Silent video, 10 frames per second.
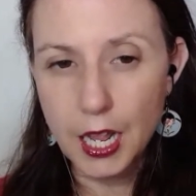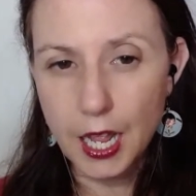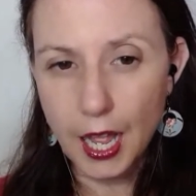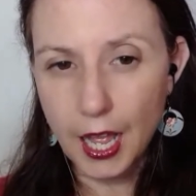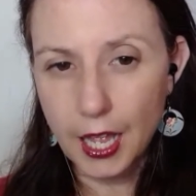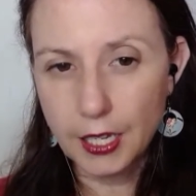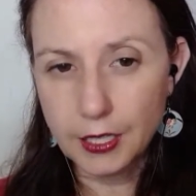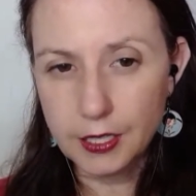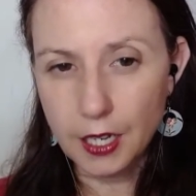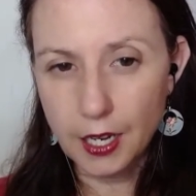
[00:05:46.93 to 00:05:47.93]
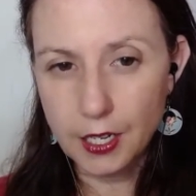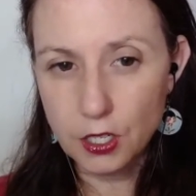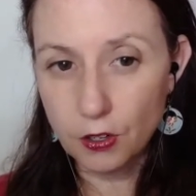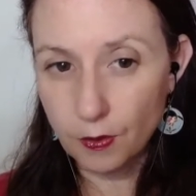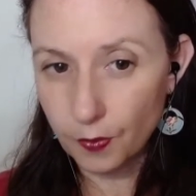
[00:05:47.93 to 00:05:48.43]
And I
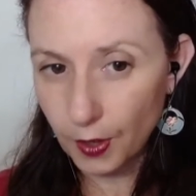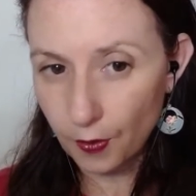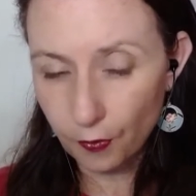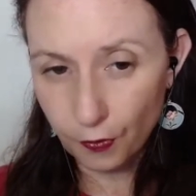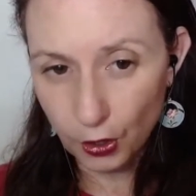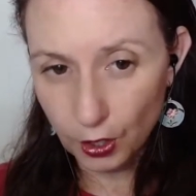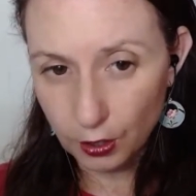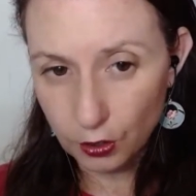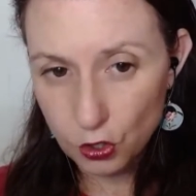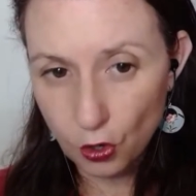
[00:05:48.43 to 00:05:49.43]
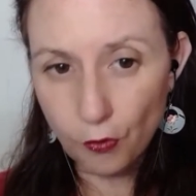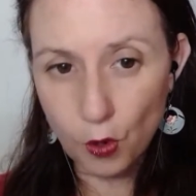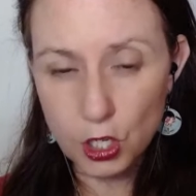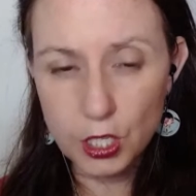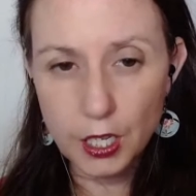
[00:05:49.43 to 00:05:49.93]
am feeling so
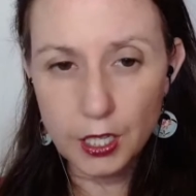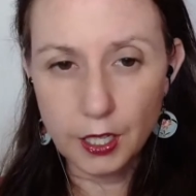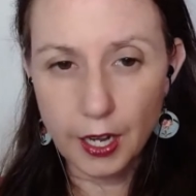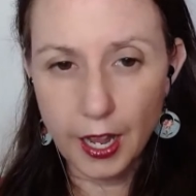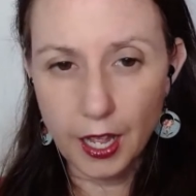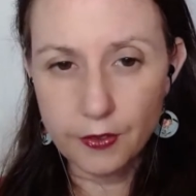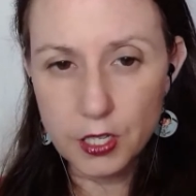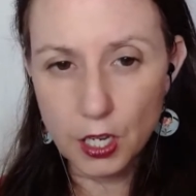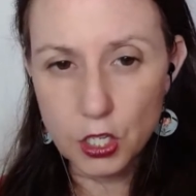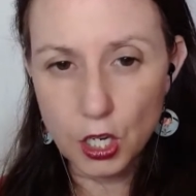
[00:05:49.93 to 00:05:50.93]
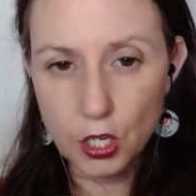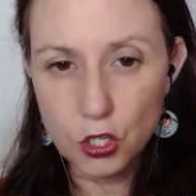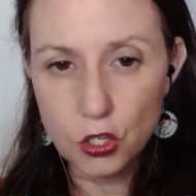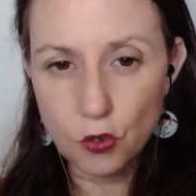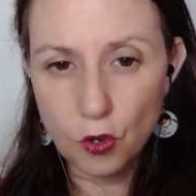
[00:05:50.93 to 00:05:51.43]
fortunate that I have such a
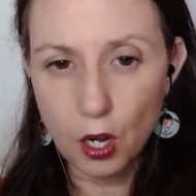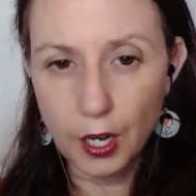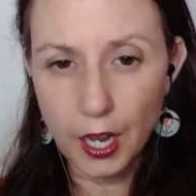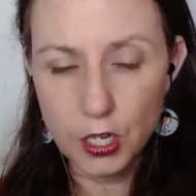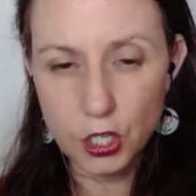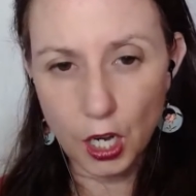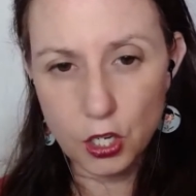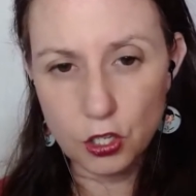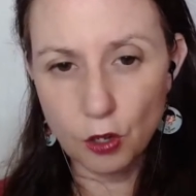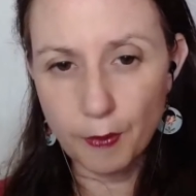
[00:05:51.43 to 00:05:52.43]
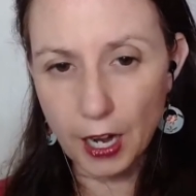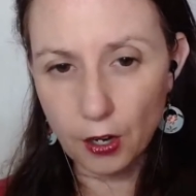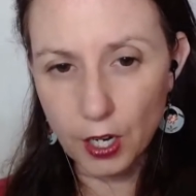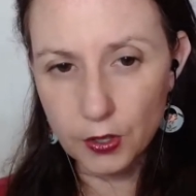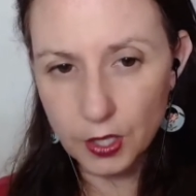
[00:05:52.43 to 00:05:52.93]
strong educational
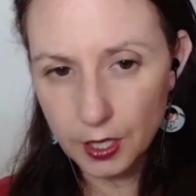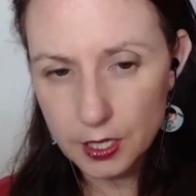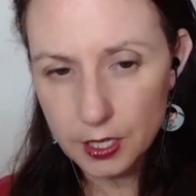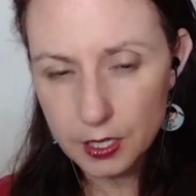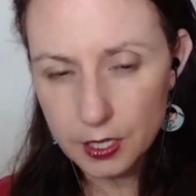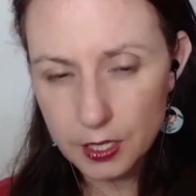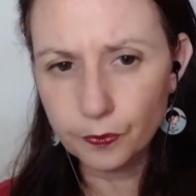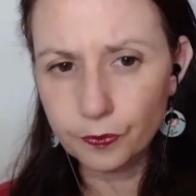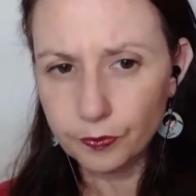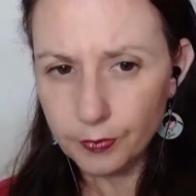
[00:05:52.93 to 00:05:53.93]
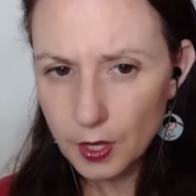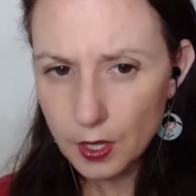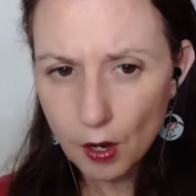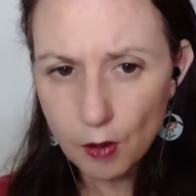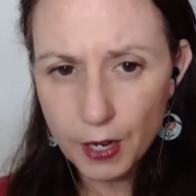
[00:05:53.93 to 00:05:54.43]
background in this.
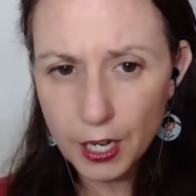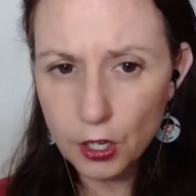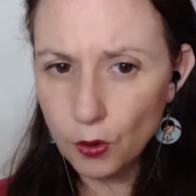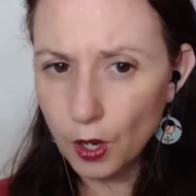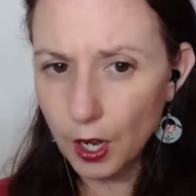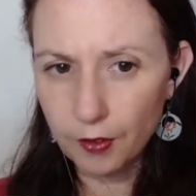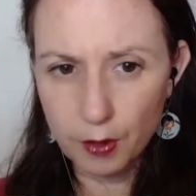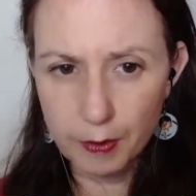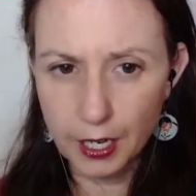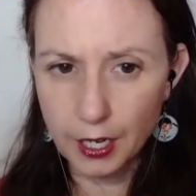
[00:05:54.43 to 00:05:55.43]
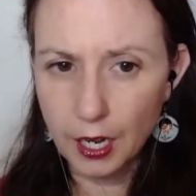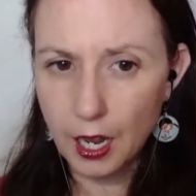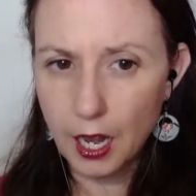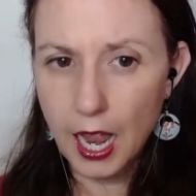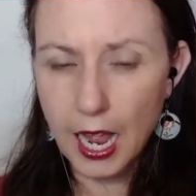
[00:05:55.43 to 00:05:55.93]
But I know not everybody
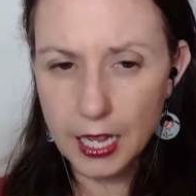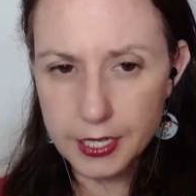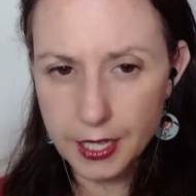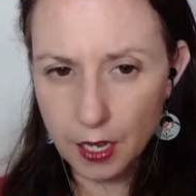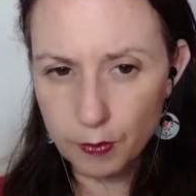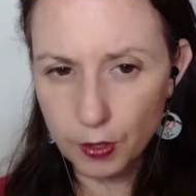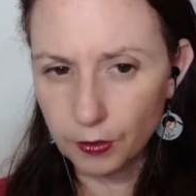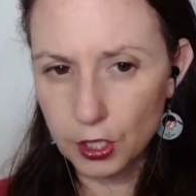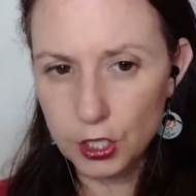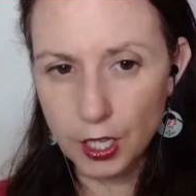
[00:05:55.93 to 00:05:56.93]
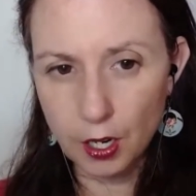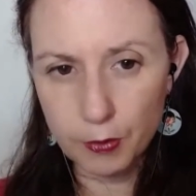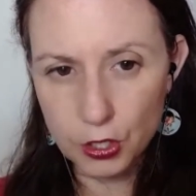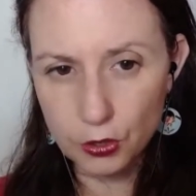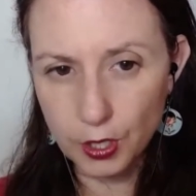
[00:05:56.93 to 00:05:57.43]
has that privilege, that
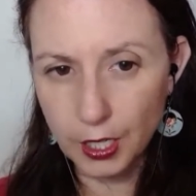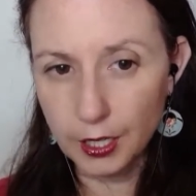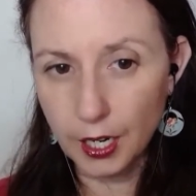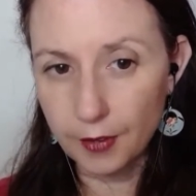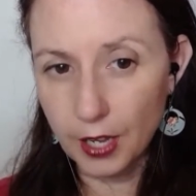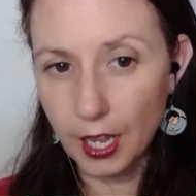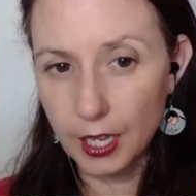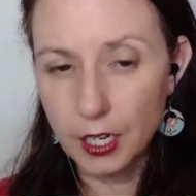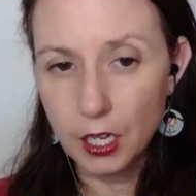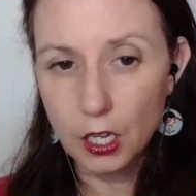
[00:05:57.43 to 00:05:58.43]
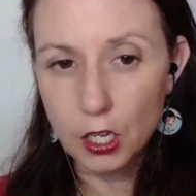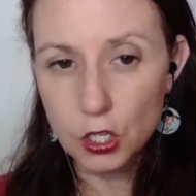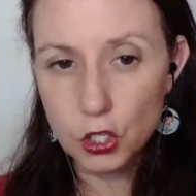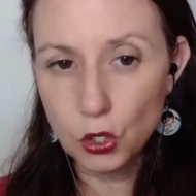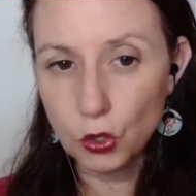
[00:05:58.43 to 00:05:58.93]
opportunity that I've had
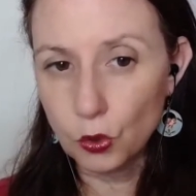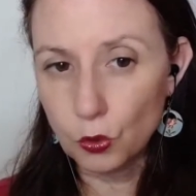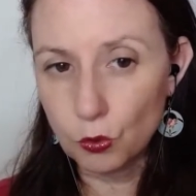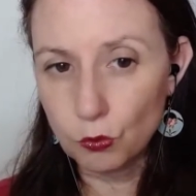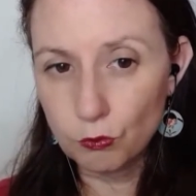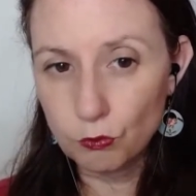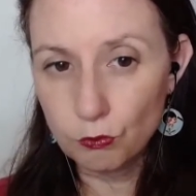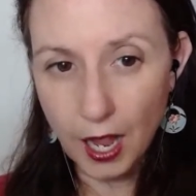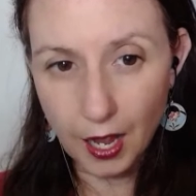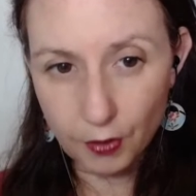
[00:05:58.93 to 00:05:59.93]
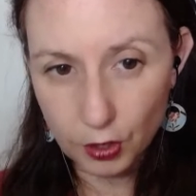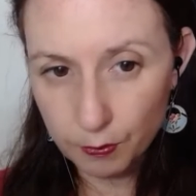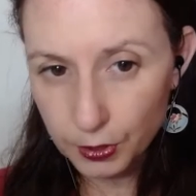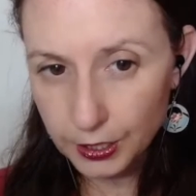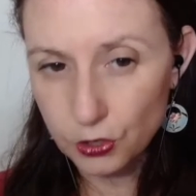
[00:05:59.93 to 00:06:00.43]
to have a
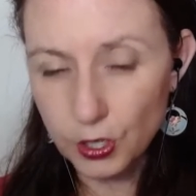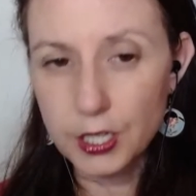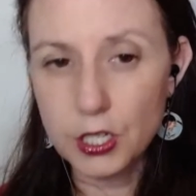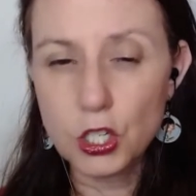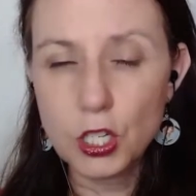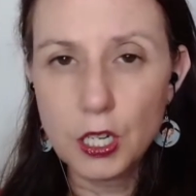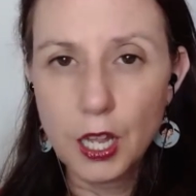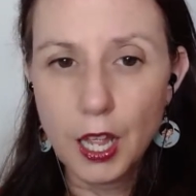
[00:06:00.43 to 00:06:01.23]
complete transition